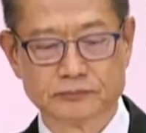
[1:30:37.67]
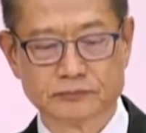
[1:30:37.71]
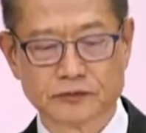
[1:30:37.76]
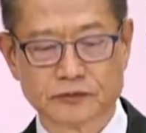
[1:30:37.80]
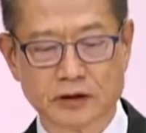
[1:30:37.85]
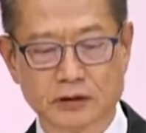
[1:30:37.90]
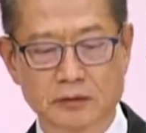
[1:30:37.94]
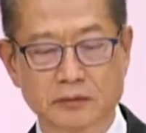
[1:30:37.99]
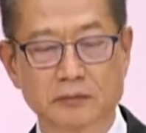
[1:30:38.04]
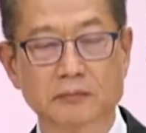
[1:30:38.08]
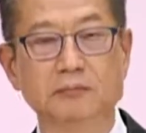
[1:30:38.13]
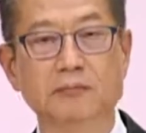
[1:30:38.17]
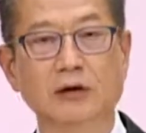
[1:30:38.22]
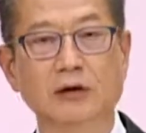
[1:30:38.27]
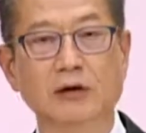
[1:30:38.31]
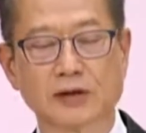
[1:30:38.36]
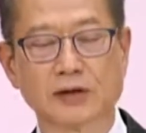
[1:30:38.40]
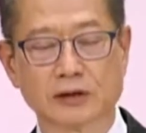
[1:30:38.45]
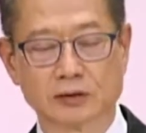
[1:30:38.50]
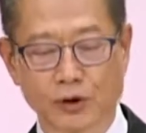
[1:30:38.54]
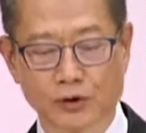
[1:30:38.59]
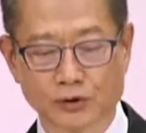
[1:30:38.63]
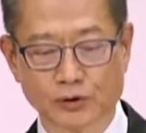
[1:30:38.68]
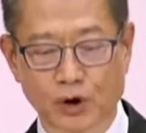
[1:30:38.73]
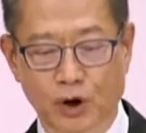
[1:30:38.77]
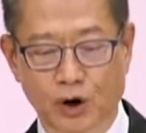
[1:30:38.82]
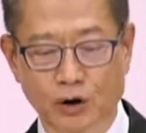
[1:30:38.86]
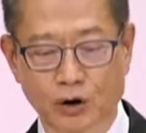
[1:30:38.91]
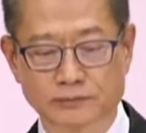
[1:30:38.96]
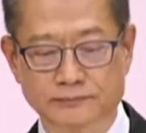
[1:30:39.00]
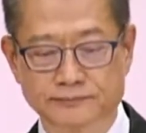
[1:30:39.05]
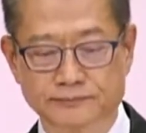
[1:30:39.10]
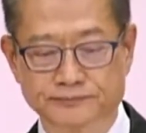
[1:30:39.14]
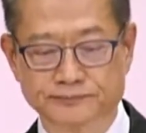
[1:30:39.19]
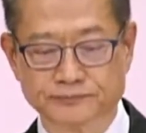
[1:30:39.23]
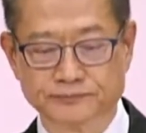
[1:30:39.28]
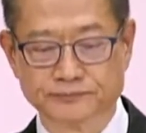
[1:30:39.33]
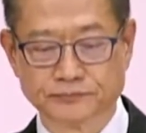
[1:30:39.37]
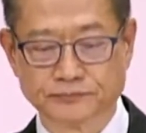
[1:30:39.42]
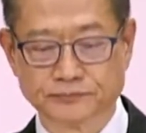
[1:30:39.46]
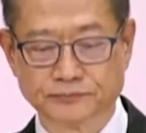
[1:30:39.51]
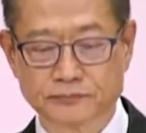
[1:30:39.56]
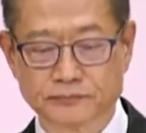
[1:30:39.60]
with a view to achieving full
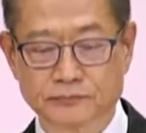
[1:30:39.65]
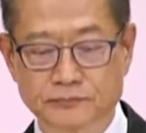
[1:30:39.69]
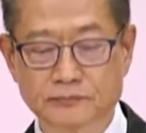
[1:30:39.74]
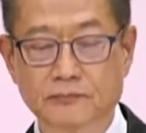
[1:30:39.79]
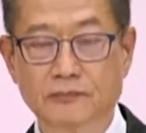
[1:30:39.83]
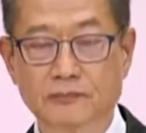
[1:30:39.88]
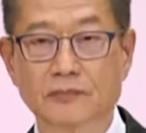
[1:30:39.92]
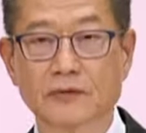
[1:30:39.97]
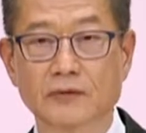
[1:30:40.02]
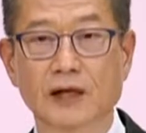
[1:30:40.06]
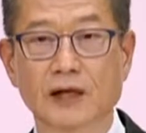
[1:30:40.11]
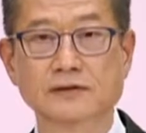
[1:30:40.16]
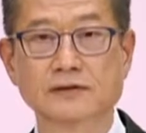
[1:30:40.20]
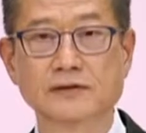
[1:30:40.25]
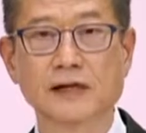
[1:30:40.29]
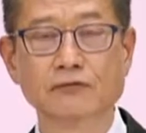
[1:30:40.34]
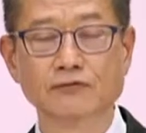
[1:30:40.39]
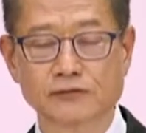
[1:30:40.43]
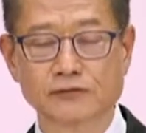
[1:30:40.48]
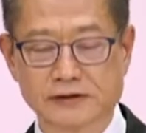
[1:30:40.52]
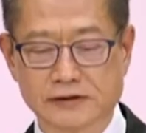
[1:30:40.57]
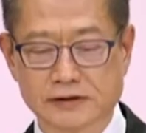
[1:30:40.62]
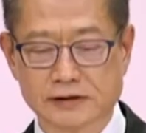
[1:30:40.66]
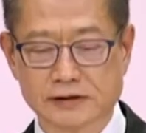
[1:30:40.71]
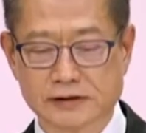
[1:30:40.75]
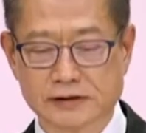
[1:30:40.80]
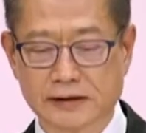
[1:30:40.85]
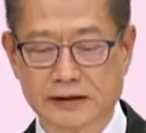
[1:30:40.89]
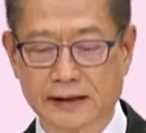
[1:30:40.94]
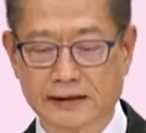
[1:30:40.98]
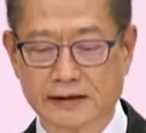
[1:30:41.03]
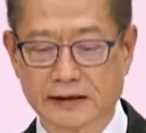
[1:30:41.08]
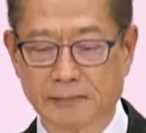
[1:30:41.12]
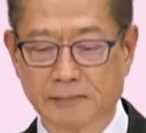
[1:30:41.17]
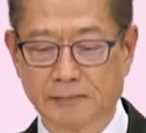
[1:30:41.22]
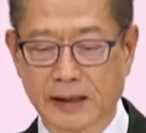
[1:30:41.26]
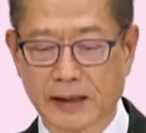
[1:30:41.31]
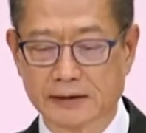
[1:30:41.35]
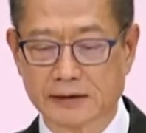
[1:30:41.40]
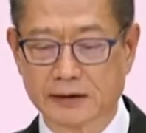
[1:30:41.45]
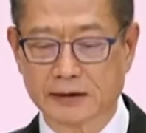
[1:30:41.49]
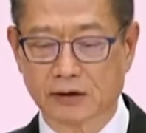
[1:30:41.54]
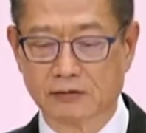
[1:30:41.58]
implementation of the TSW as early as possible.
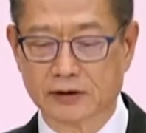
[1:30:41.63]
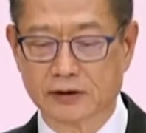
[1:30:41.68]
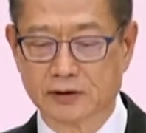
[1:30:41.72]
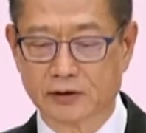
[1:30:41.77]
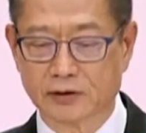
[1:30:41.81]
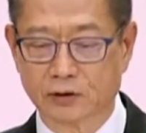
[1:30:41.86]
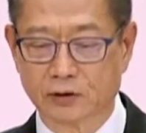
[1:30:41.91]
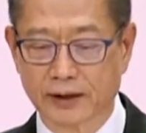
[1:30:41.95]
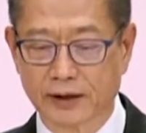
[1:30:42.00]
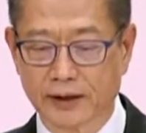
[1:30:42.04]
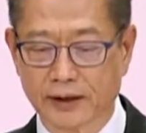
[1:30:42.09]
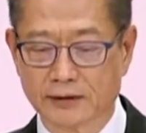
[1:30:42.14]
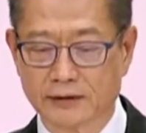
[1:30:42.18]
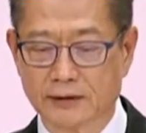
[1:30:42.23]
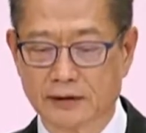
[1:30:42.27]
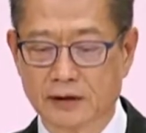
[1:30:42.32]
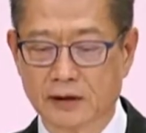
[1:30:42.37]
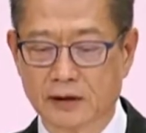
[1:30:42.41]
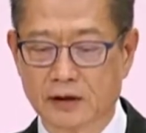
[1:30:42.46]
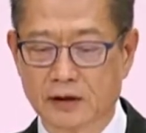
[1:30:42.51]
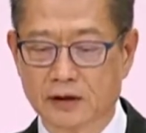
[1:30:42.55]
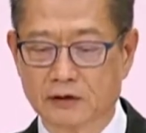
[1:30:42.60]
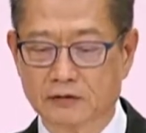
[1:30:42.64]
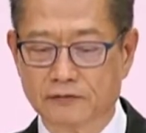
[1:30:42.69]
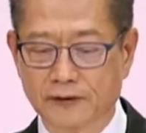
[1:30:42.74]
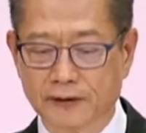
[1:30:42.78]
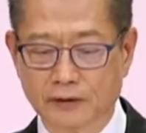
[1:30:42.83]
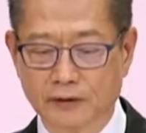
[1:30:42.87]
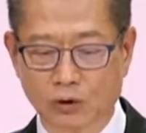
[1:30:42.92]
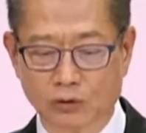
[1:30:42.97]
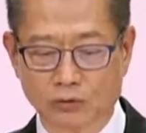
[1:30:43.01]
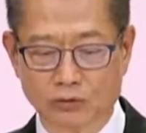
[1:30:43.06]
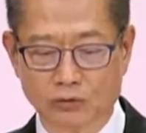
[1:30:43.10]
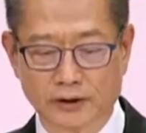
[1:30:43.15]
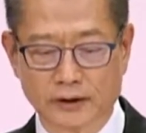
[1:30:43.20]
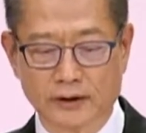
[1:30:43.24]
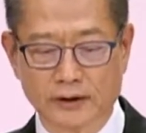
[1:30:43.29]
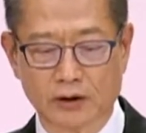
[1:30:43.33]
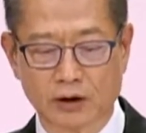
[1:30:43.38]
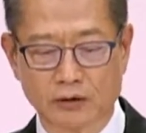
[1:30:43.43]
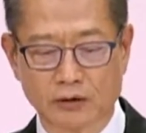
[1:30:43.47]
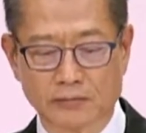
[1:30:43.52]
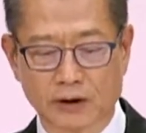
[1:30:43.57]
Trade promotion. The government has
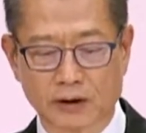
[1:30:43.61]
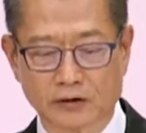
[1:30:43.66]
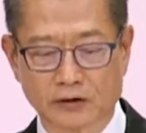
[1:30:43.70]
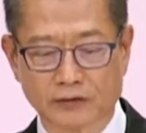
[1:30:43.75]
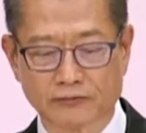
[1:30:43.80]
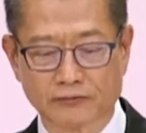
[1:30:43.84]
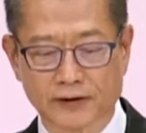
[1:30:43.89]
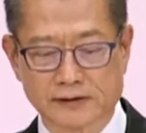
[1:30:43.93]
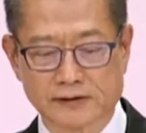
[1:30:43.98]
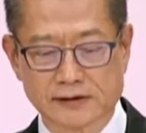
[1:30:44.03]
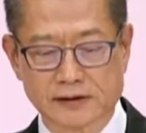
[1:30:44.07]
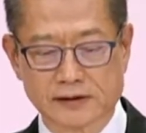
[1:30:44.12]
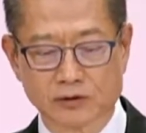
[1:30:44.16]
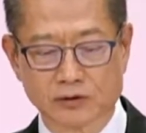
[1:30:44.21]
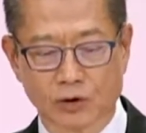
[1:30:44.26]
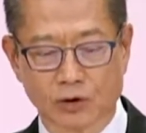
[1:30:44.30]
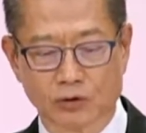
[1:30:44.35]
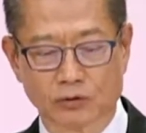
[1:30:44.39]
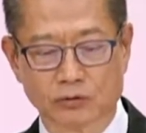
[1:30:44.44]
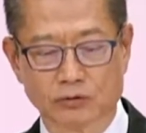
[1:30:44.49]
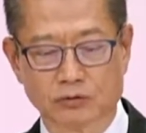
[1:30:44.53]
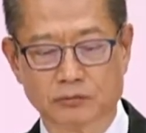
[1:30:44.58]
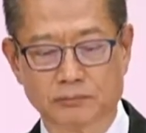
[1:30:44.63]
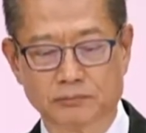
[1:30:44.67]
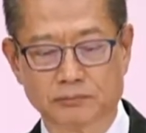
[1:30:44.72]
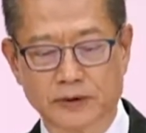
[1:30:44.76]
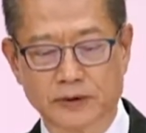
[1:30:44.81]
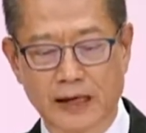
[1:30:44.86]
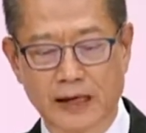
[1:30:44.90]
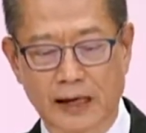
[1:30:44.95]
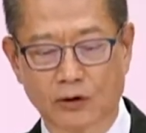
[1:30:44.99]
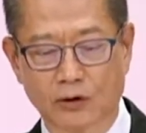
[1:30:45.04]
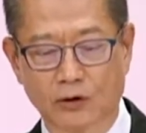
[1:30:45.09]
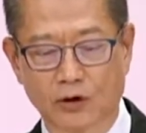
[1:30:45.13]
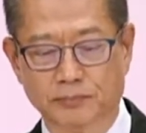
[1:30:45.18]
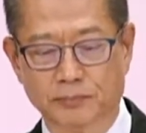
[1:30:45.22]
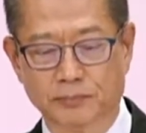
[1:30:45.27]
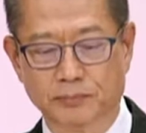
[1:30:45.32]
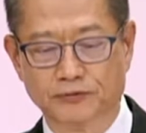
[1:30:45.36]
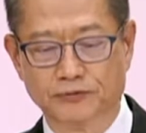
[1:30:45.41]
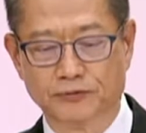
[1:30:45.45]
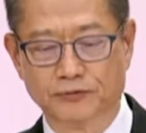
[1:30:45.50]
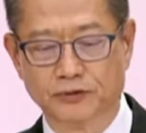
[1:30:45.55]
previously made arrangements to allocate
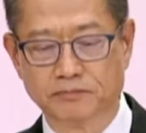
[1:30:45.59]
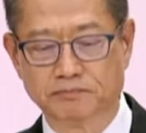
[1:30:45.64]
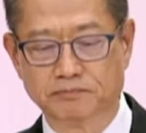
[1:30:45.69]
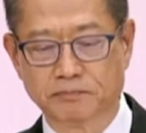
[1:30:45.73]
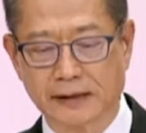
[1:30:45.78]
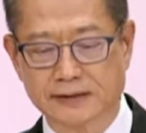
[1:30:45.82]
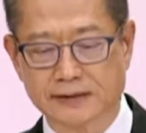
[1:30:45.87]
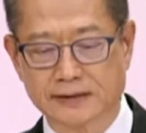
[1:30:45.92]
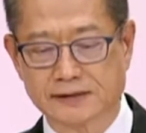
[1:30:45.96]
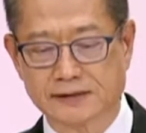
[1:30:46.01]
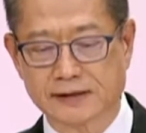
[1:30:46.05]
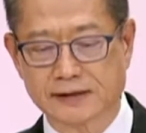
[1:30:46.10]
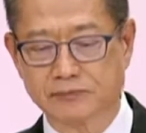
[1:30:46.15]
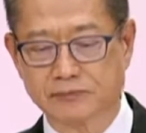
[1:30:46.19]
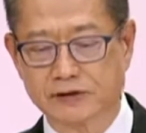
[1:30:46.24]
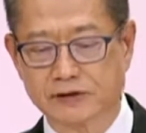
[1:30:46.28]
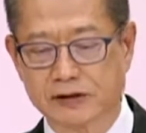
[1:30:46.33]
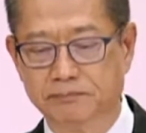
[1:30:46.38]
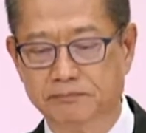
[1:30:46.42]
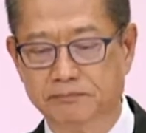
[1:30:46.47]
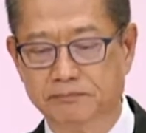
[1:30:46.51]
an additional sum of